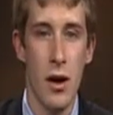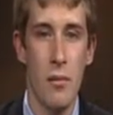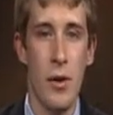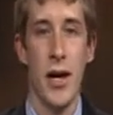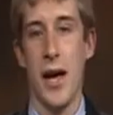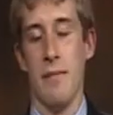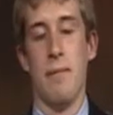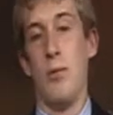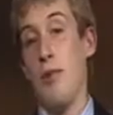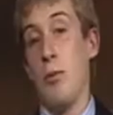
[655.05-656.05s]
But hey,
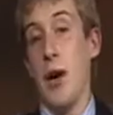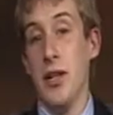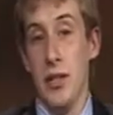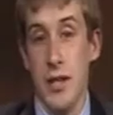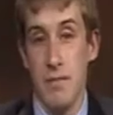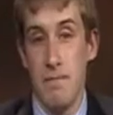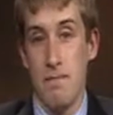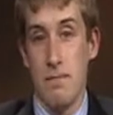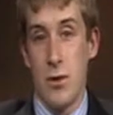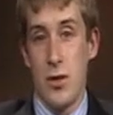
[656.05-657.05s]
we have a president,
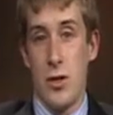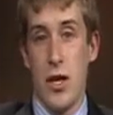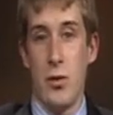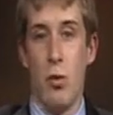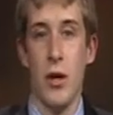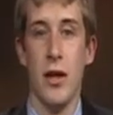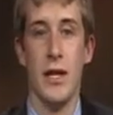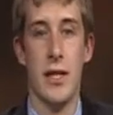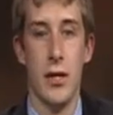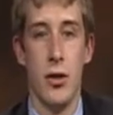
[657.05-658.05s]
so that's one
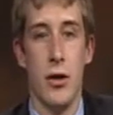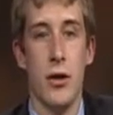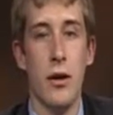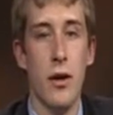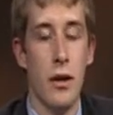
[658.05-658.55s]
less interim